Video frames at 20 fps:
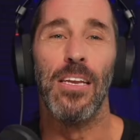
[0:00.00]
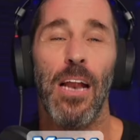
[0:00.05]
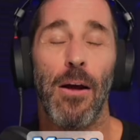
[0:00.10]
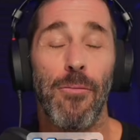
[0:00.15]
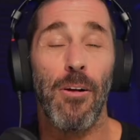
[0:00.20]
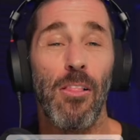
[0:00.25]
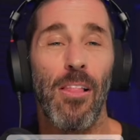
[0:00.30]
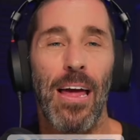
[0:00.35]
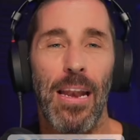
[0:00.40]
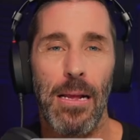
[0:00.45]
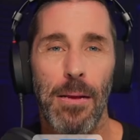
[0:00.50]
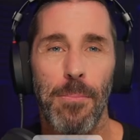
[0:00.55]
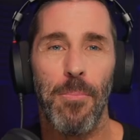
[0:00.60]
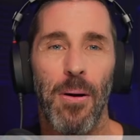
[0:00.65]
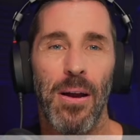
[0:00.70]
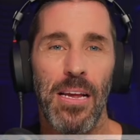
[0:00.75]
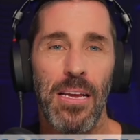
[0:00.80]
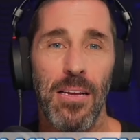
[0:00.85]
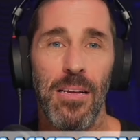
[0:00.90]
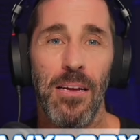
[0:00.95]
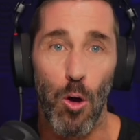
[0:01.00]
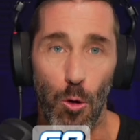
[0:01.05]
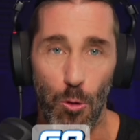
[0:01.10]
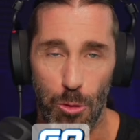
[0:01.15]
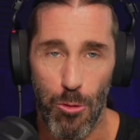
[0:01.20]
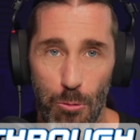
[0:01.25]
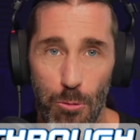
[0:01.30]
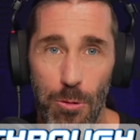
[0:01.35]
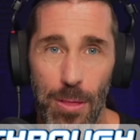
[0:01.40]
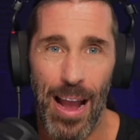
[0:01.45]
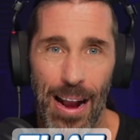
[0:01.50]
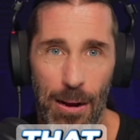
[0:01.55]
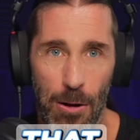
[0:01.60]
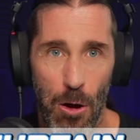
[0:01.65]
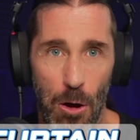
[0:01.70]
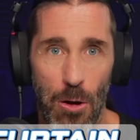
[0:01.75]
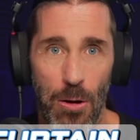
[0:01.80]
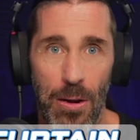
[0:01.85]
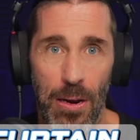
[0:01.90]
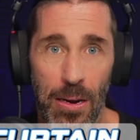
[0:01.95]
You never let anybody go through that
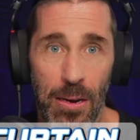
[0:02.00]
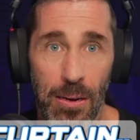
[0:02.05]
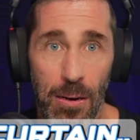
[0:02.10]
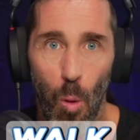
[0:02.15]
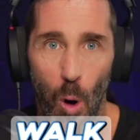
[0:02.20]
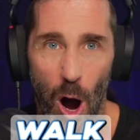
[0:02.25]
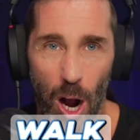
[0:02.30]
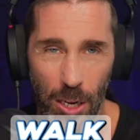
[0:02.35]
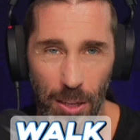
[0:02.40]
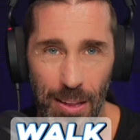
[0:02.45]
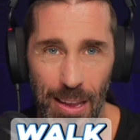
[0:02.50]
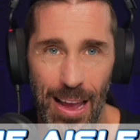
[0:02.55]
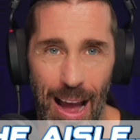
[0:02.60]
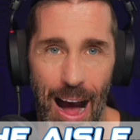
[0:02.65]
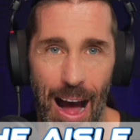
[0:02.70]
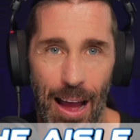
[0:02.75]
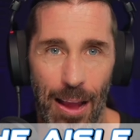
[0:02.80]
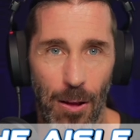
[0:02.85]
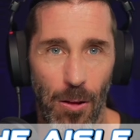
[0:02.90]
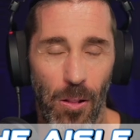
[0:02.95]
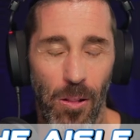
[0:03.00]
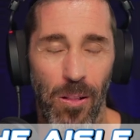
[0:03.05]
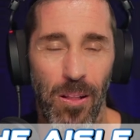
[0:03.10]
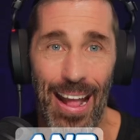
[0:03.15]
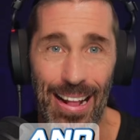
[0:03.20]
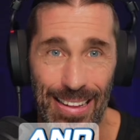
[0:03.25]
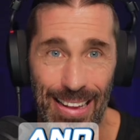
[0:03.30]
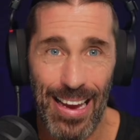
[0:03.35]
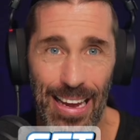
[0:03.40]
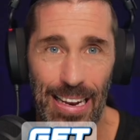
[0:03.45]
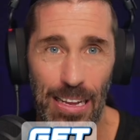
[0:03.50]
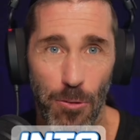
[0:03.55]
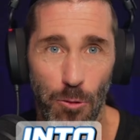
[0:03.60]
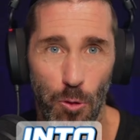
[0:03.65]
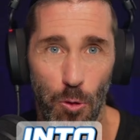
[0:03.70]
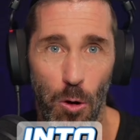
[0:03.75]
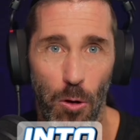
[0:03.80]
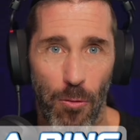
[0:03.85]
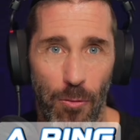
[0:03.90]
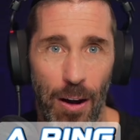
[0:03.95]
curtain, walk the aisle, and get
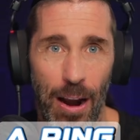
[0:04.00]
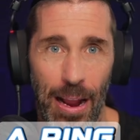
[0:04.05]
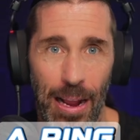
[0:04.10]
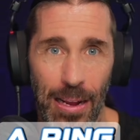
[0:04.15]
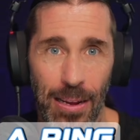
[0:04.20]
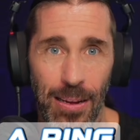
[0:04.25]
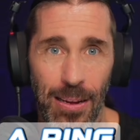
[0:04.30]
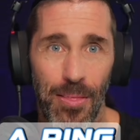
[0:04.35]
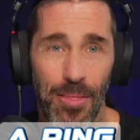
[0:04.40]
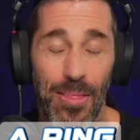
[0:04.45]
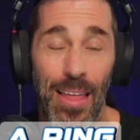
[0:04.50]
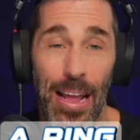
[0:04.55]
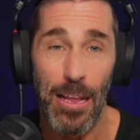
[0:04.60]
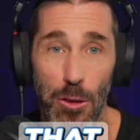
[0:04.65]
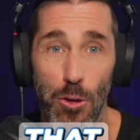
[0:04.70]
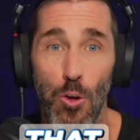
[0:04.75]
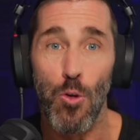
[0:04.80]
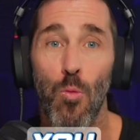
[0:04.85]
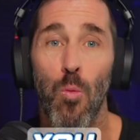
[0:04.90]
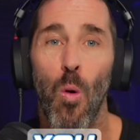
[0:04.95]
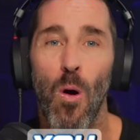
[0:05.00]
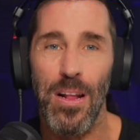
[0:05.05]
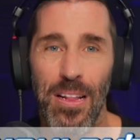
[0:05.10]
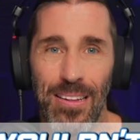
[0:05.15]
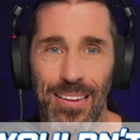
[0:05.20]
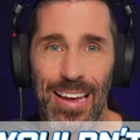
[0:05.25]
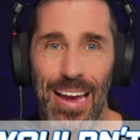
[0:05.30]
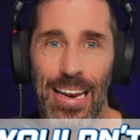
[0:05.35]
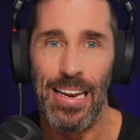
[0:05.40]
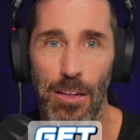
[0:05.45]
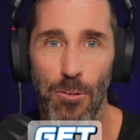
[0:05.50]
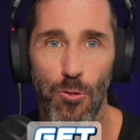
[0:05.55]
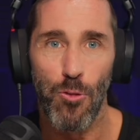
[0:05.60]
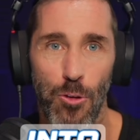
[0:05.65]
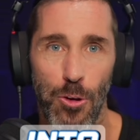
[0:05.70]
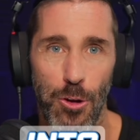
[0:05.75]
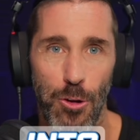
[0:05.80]
into a ring that you wouldn't get into